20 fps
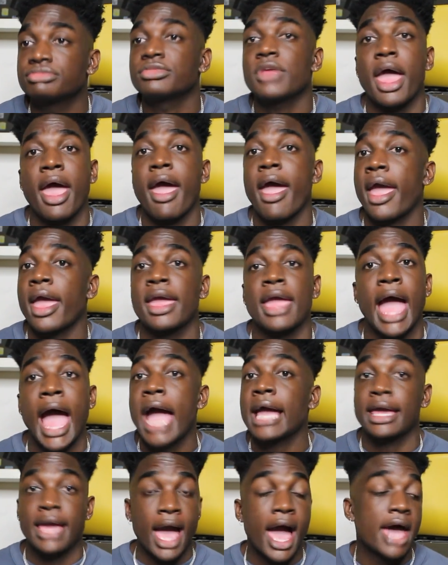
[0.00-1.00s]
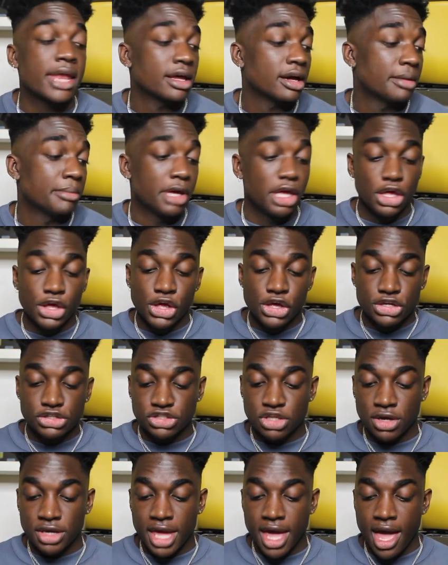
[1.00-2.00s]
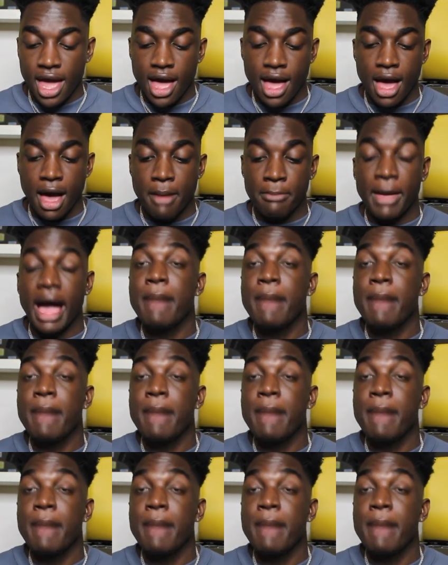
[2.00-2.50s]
Hey, I got them. So yeah,